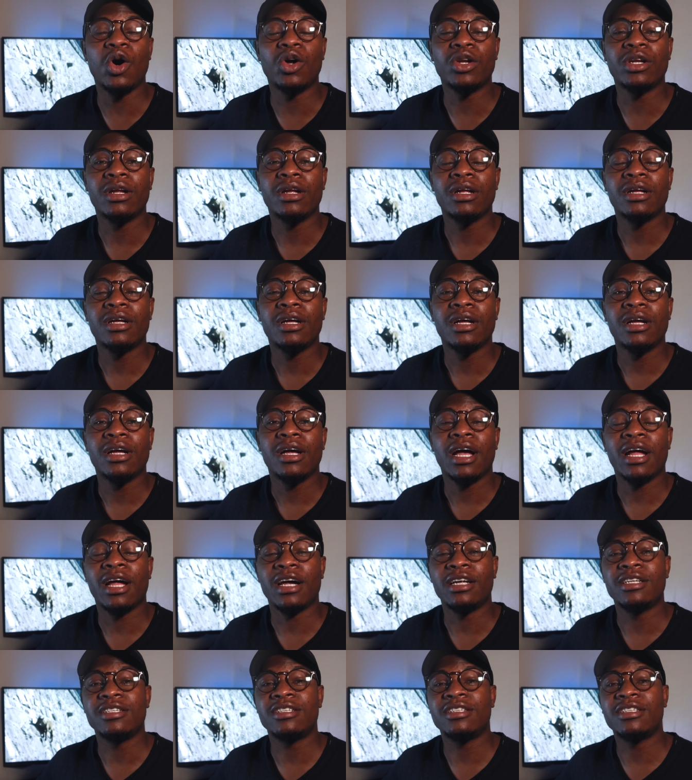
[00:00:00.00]
goat.
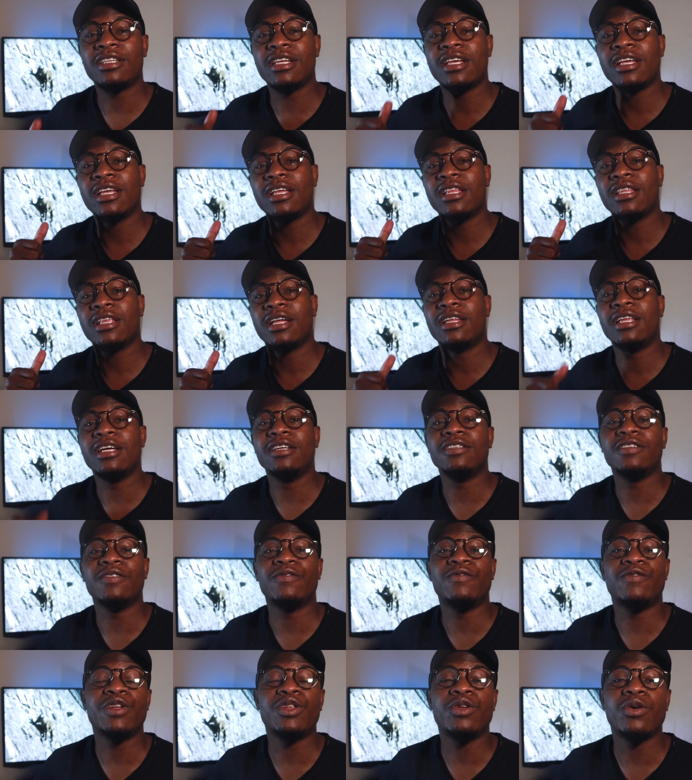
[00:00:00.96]
I can see that
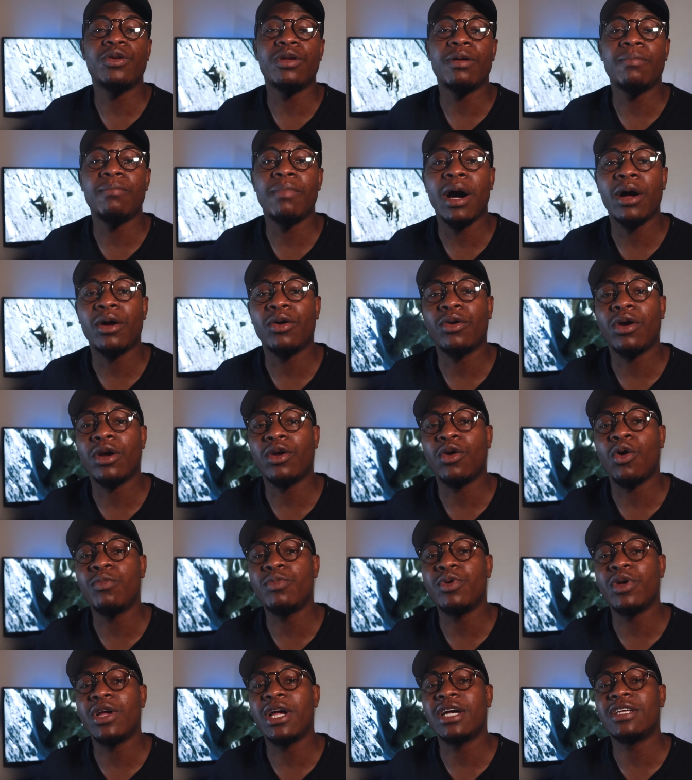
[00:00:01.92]
there's a video in the background.
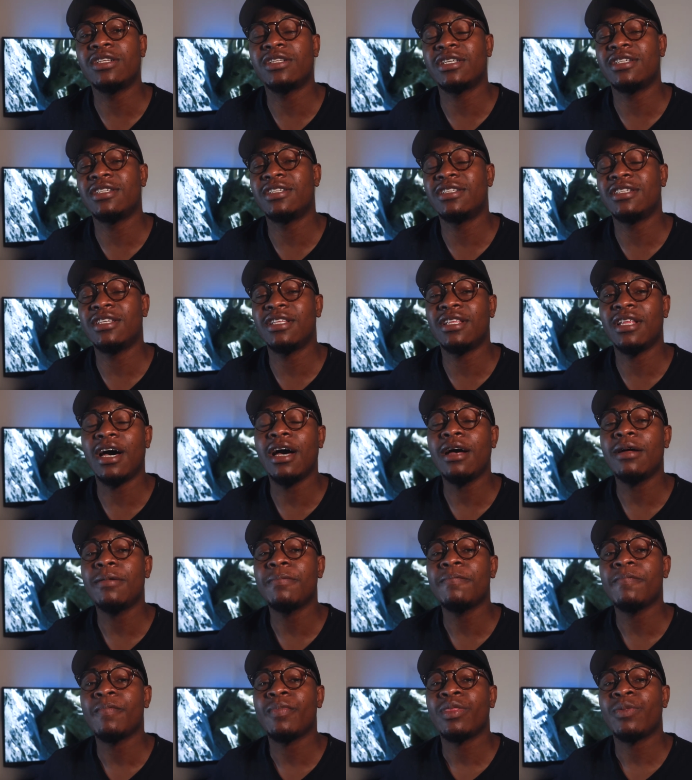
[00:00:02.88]
Hope you guys could see
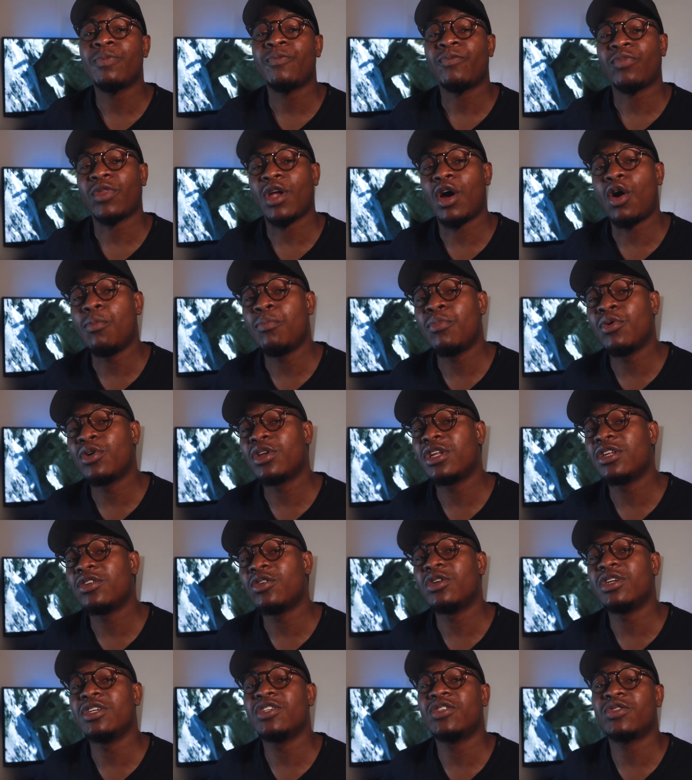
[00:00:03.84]
that. I'll
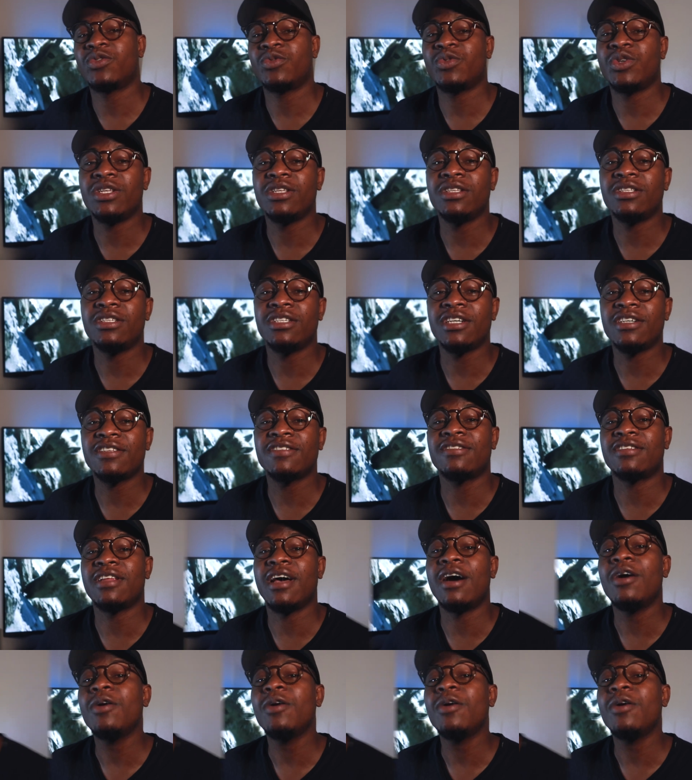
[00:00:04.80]
put it on the screen just